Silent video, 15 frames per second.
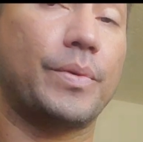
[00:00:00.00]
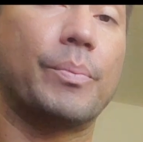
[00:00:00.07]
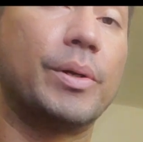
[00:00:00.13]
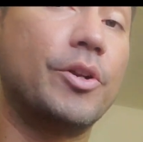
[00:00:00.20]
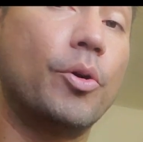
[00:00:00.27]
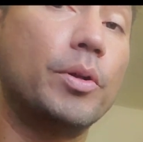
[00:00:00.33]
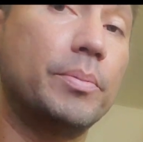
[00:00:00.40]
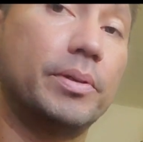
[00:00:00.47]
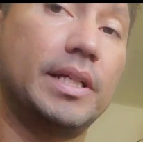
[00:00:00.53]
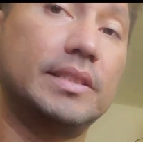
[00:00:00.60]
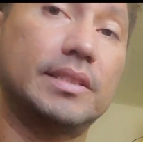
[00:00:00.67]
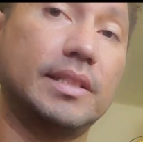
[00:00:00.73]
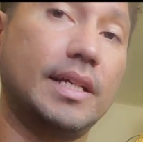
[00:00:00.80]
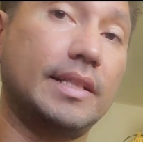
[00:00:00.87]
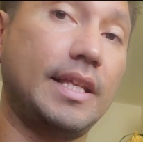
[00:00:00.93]
But nobody
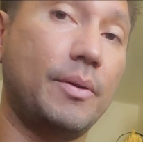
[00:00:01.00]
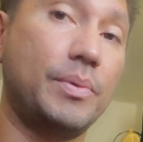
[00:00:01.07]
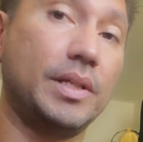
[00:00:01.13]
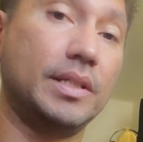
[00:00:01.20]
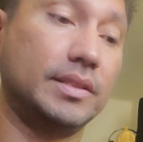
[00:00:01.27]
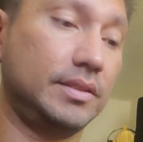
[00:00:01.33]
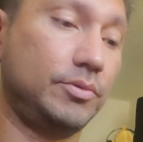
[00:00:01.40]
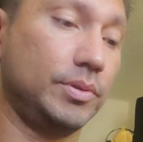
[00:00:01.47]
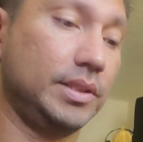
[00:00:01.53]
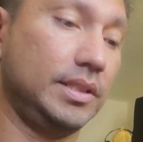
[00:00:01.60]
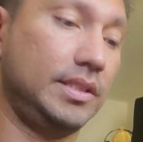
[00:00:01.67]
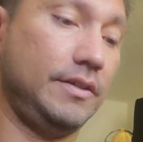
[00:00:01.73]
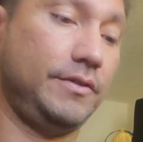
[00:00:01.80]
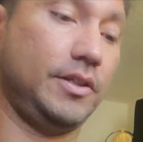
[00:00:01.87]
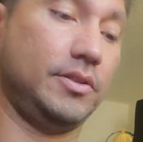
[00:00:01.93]
plays it like that because it's
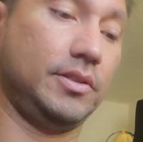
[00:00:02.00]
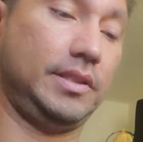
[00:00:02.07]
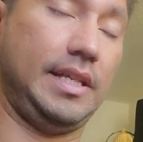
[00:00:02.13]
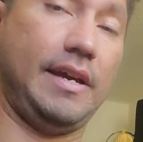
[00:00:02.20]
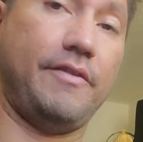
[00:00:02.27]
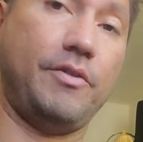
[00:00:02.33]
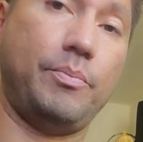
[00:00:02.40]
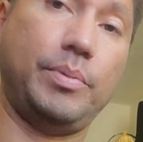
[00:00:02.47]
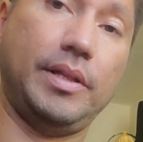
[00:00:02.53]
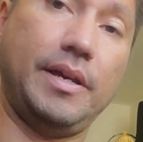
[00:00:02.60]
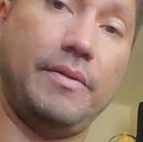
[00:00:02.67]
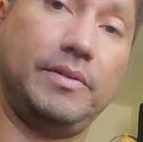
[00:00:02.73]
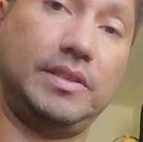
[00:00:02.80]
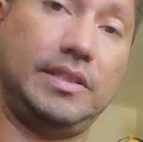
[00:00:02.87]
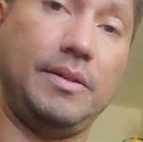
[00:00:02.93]
really difficult. They
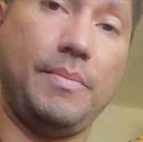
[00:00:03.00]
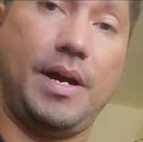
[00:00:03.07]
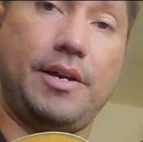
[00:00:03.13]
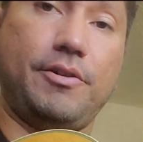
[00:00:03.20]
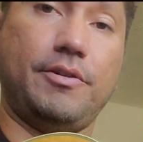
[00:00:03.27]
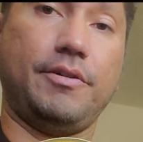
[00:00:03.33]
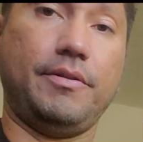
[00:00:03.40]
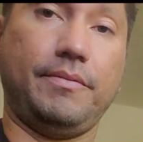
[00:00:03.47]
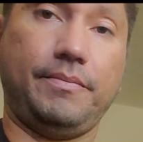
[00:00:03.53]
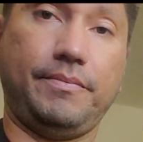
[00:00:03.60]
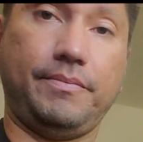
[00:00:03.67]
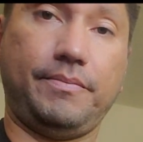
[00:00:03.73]
play C minor.